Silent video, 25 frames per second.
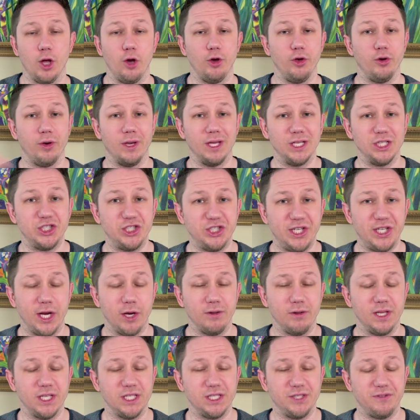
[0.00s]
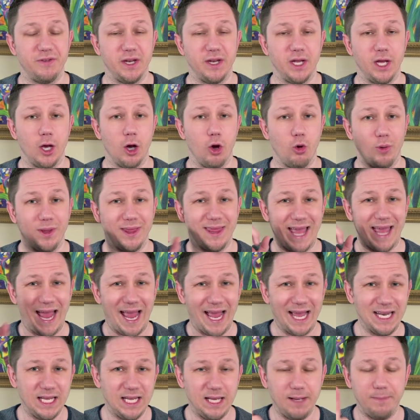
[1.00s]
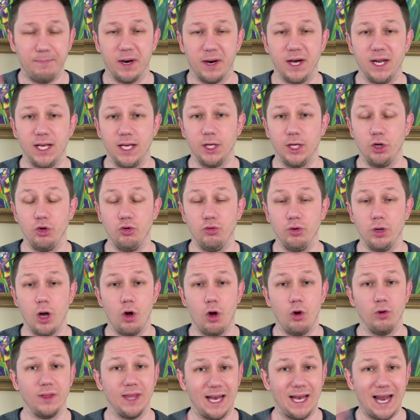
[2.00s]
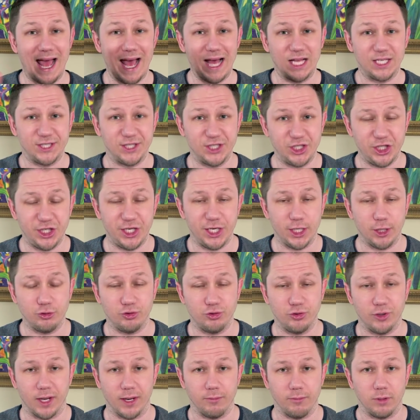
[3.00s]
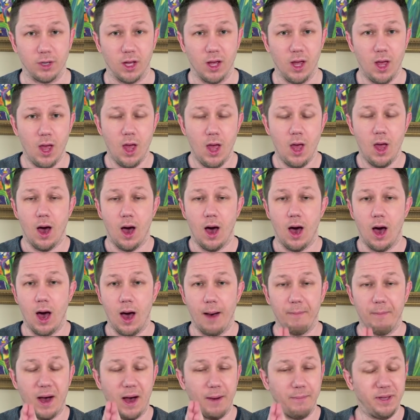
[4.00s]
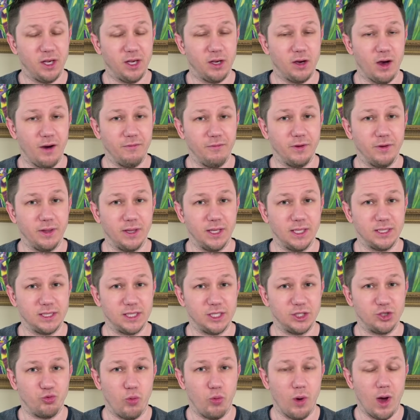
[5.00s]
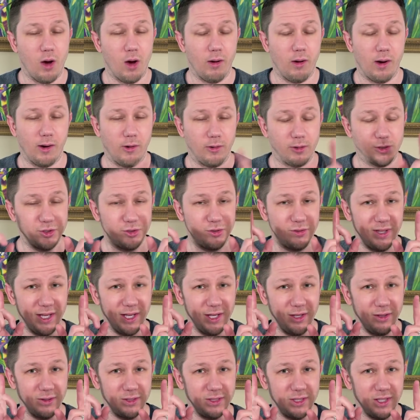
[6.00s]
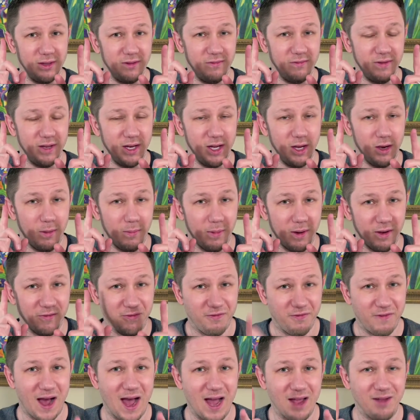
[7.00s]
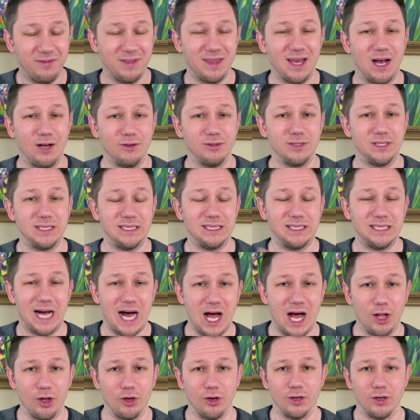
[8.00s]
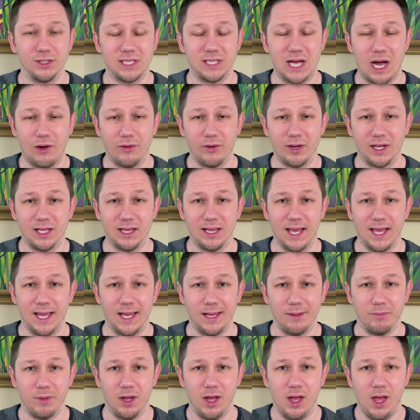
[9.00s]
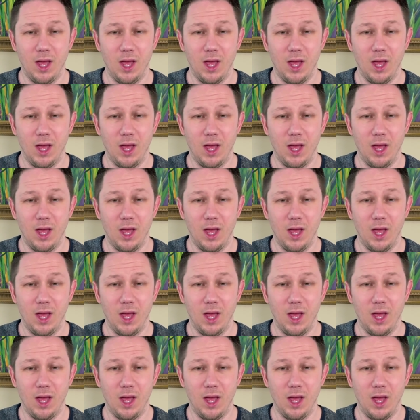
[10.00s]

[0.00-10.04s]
You can share this video with anybody you know that has children um, I'll be covering this as well. I'll also link you to the video about $5,000 how to claim.